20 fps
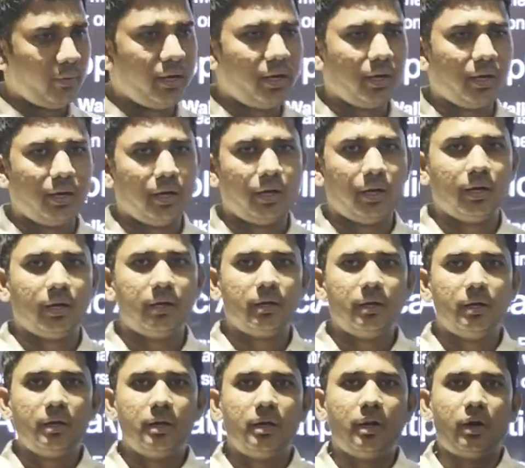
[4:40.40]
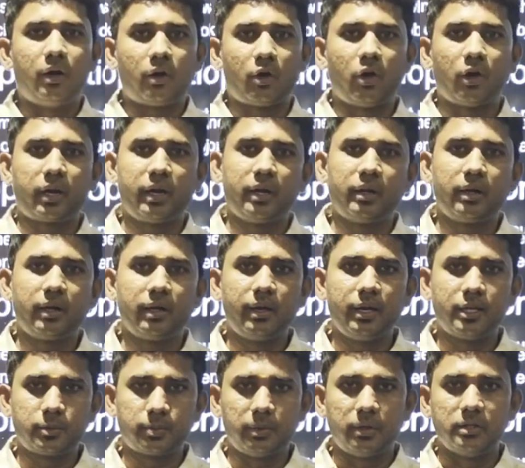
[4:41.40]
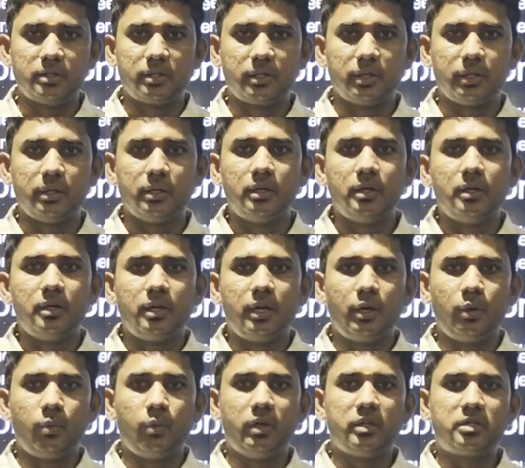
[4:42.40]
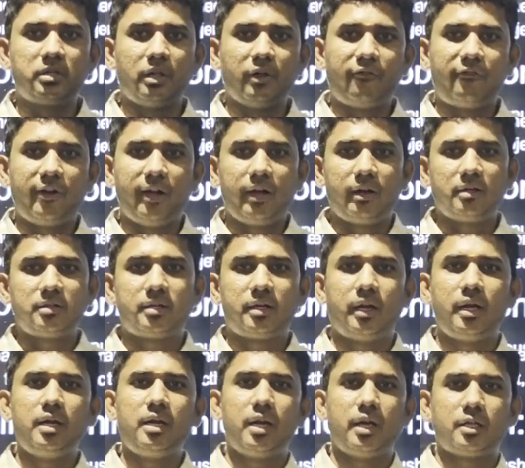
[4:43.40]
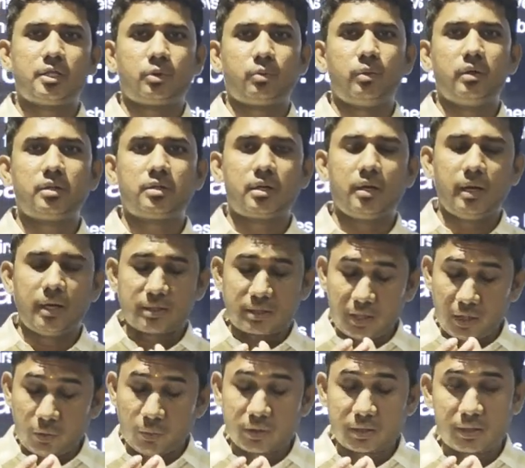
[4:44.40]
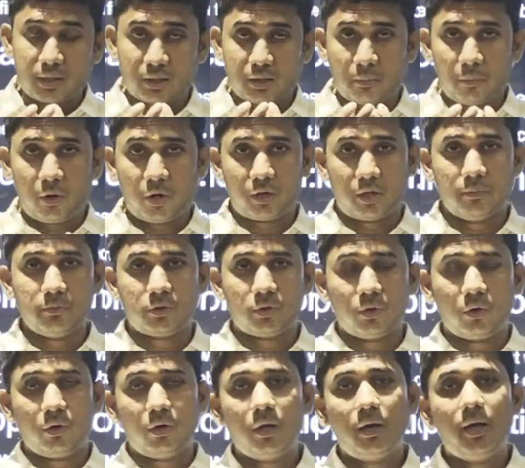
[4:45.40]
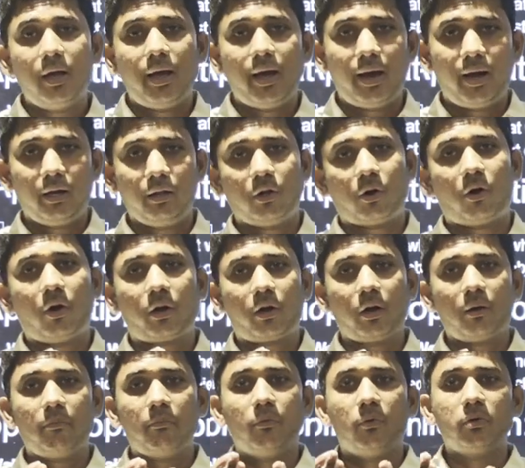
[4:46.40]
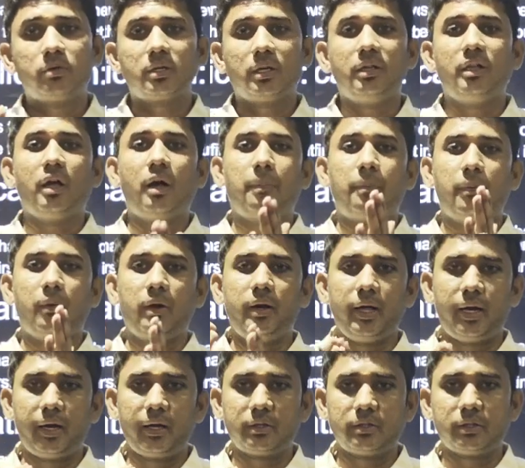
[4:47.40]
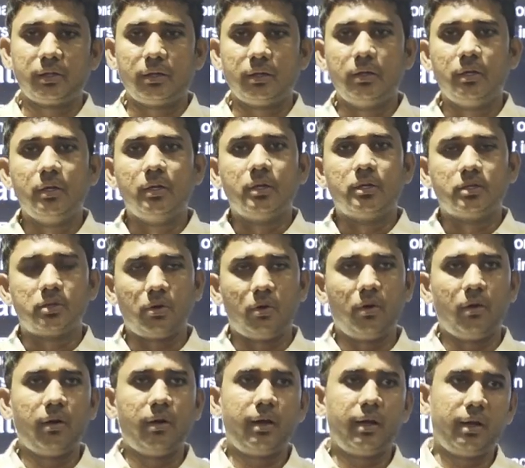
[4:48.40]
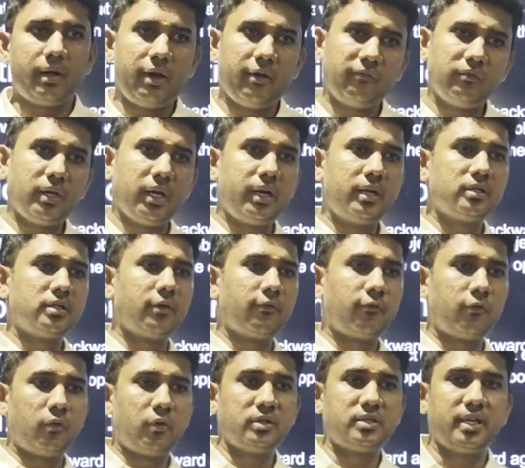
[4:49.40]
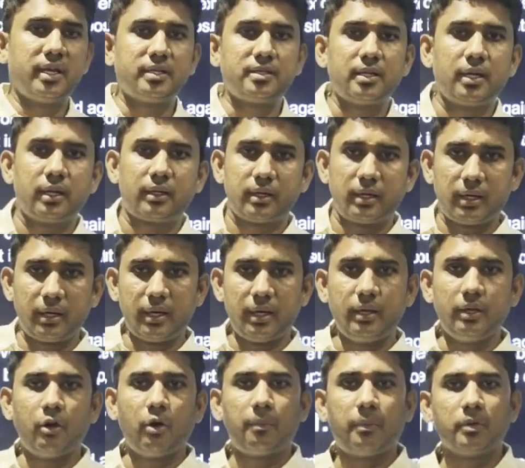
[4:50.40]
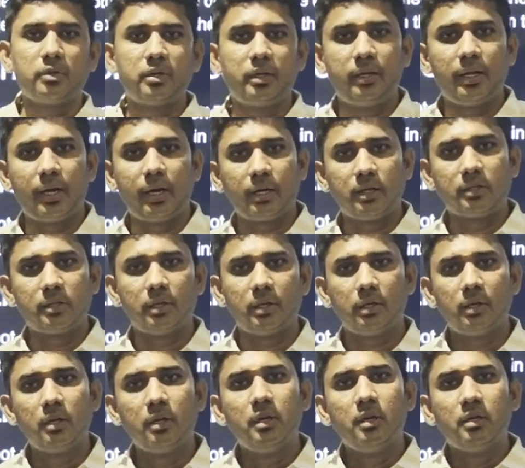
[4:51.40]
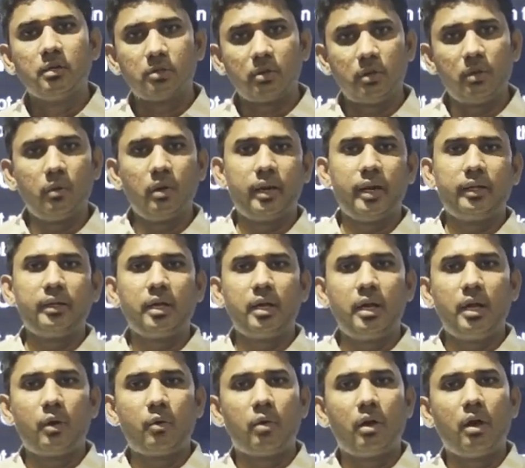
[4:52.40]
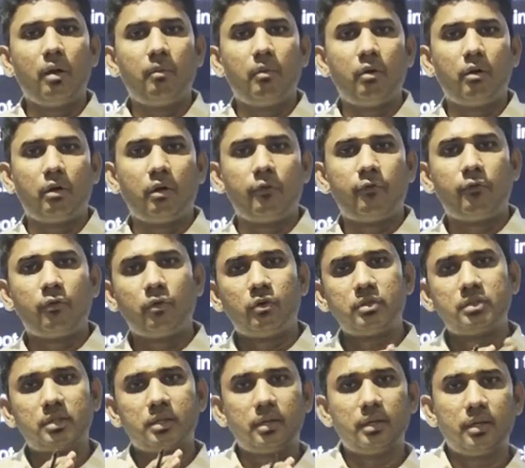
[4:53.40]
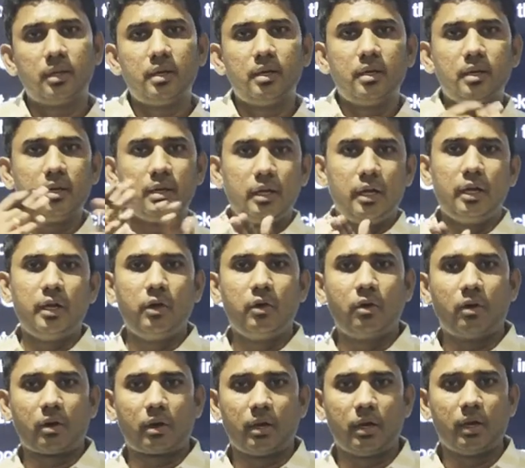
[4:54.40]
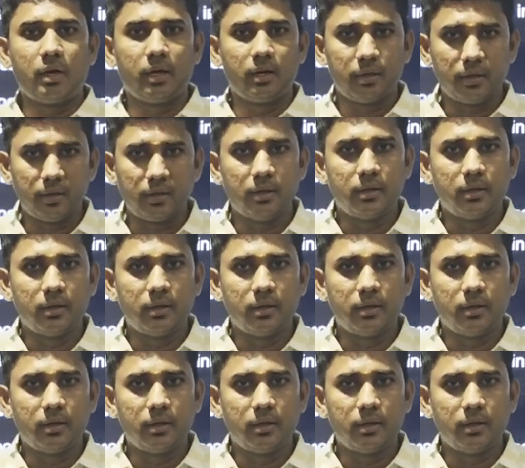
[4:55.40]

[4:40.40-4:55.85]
giving a rocket expulsion in which the fire is getting extinguished at the bottom zone and the rocket moves in the upward direction. So if there is a force exerted in the opposite direction, so you will get the equal amount of force in your